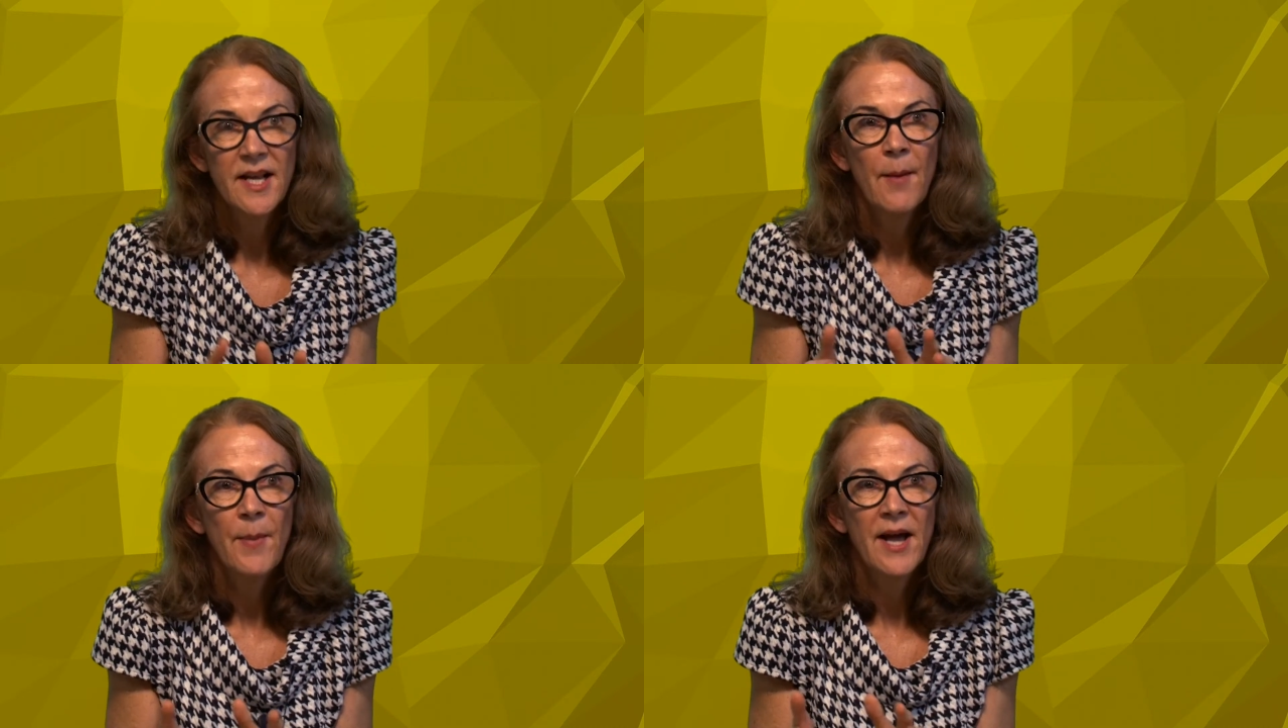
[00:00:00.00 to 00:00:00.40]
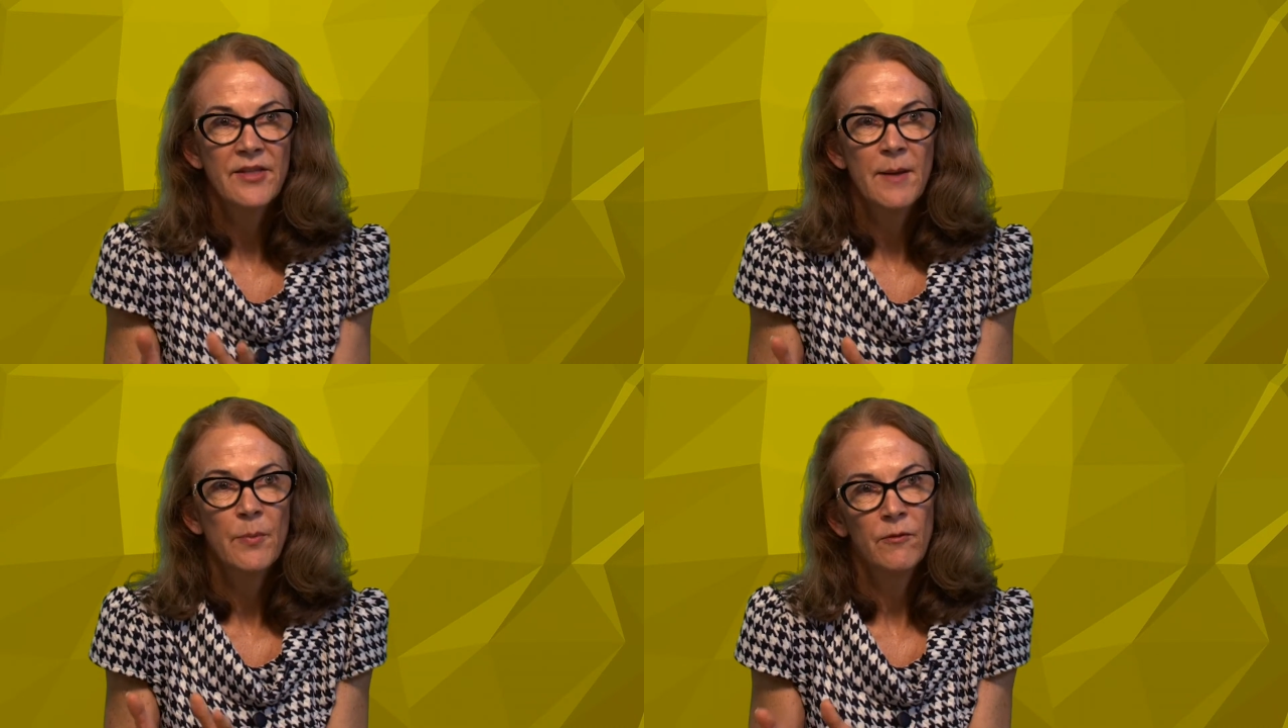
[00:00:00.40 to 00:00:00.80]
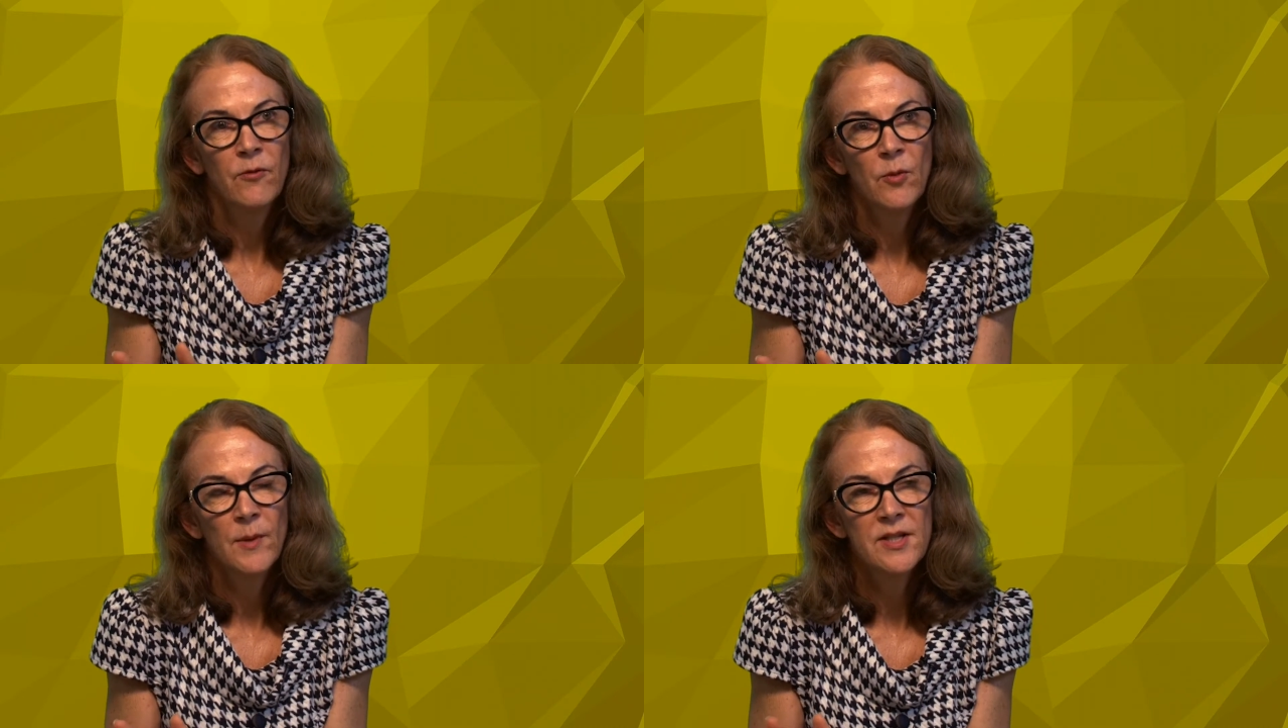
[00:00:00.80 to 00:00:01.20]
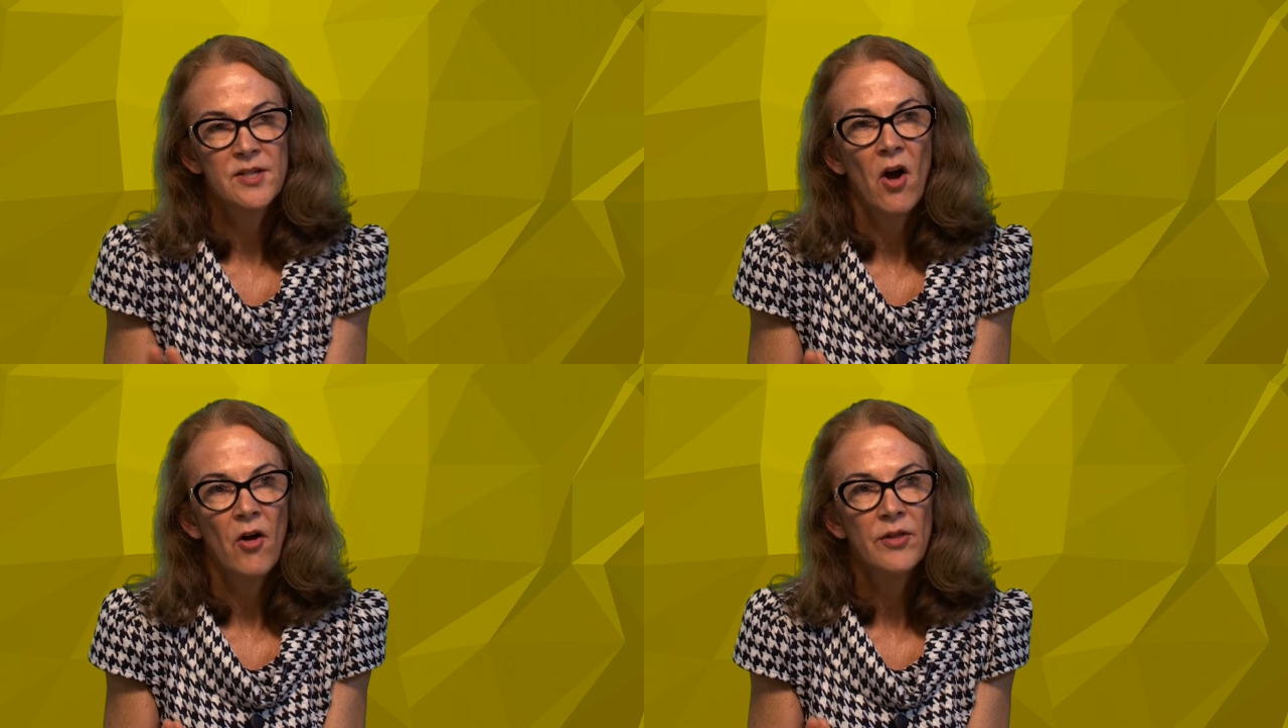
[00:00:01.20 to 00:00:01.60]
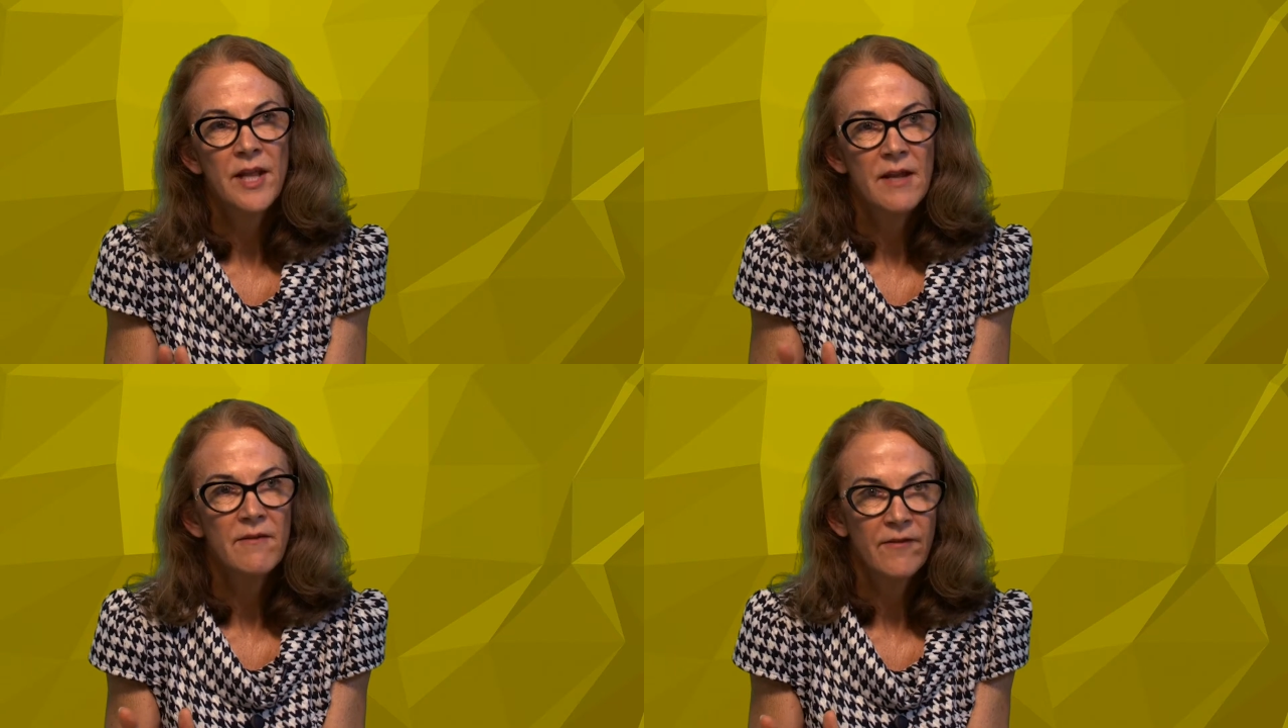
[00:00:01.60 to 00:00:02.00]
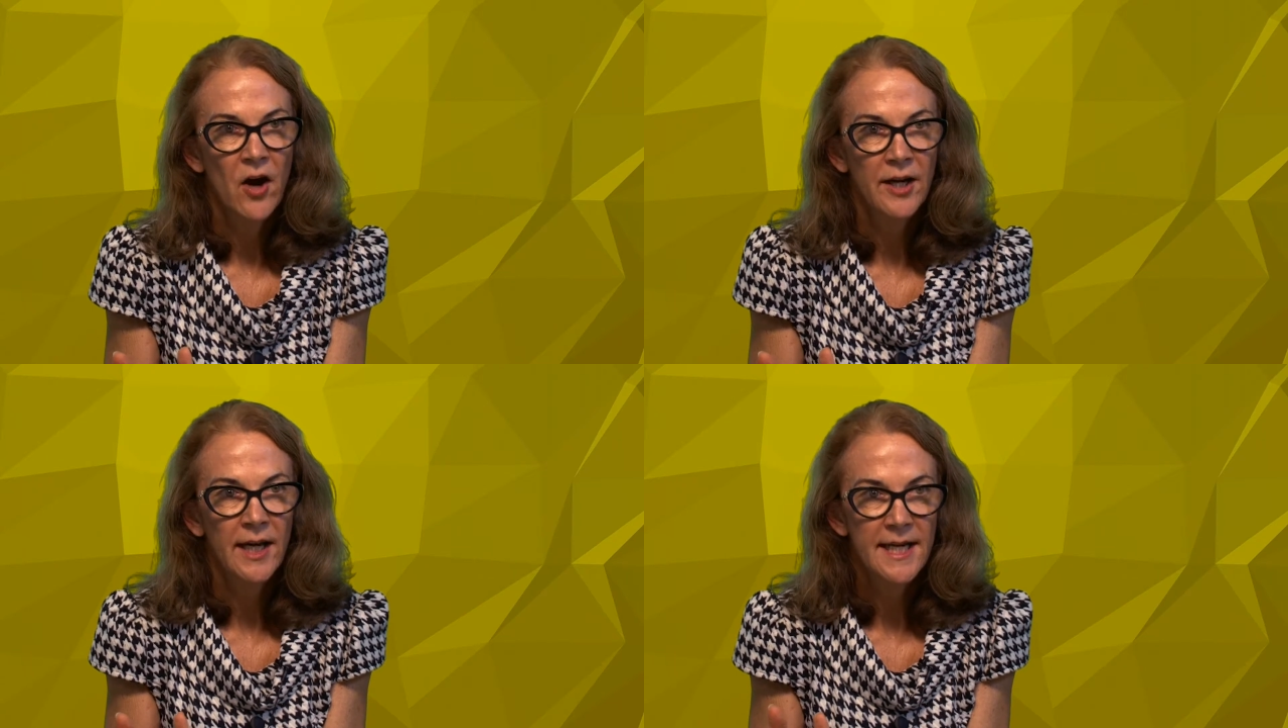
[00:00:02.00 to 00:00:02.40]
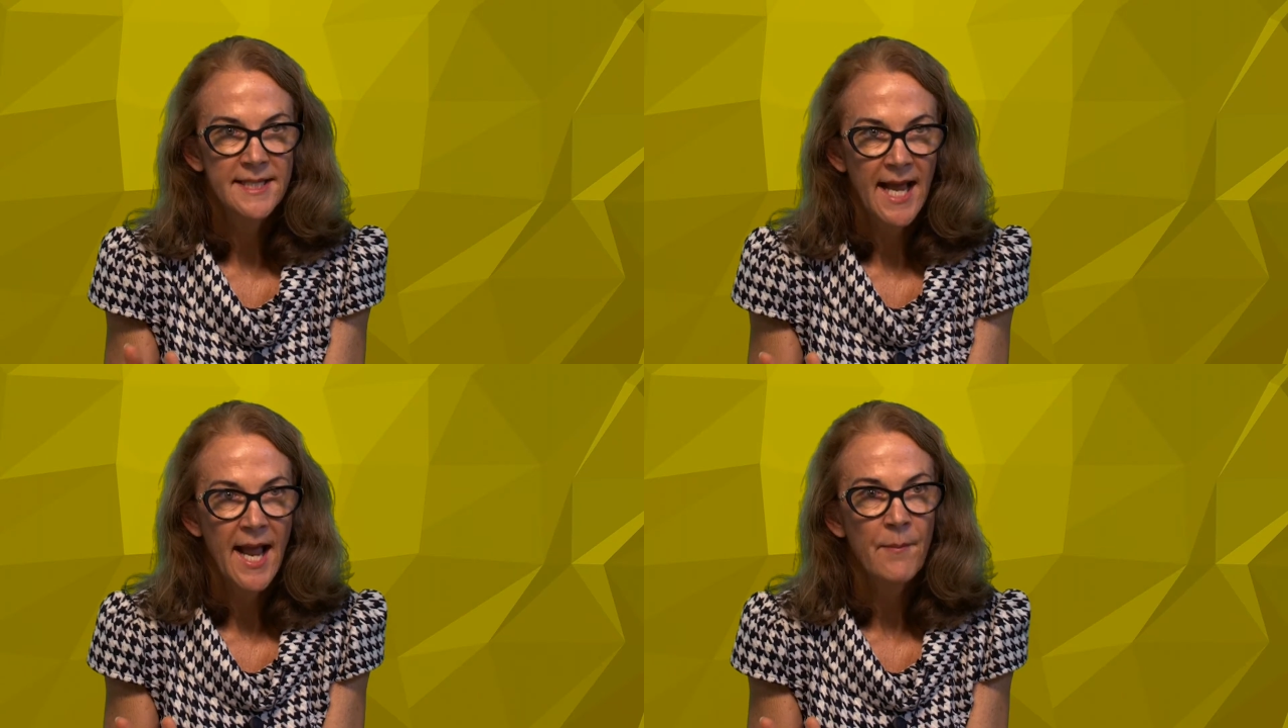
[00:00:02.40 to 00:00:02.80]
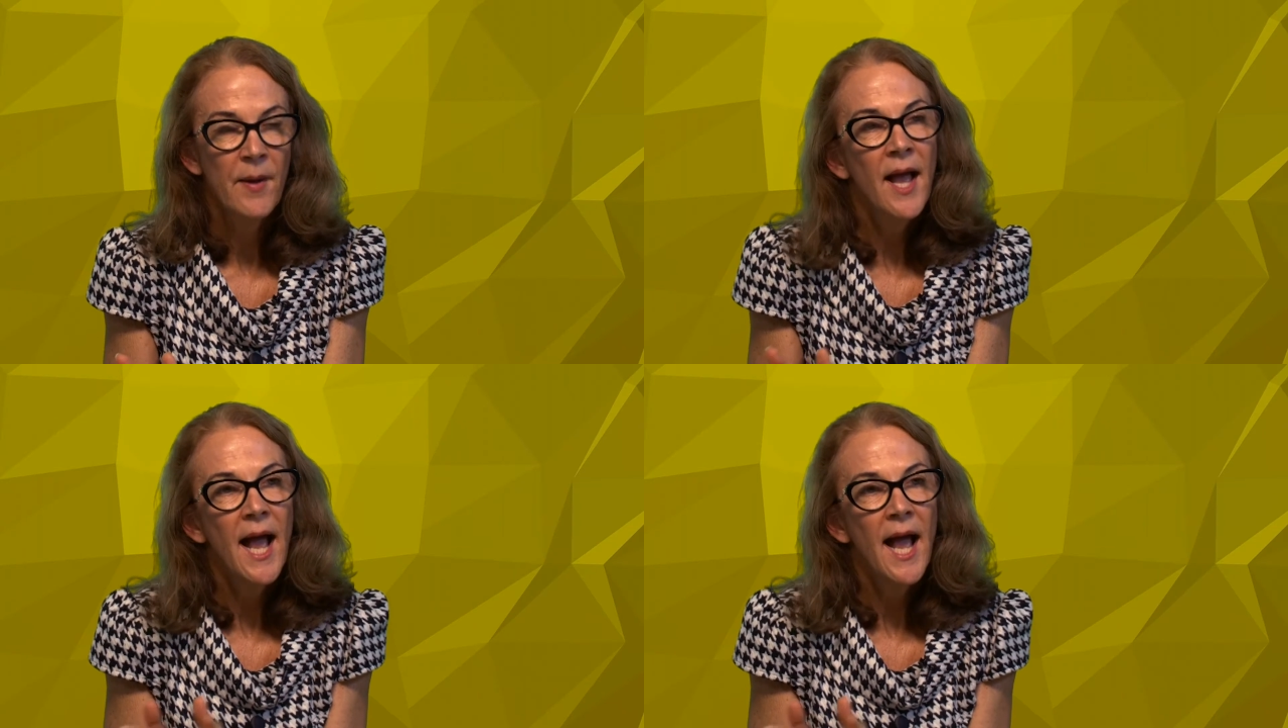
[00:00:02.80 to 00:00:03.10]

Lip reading: about their performance on the final exam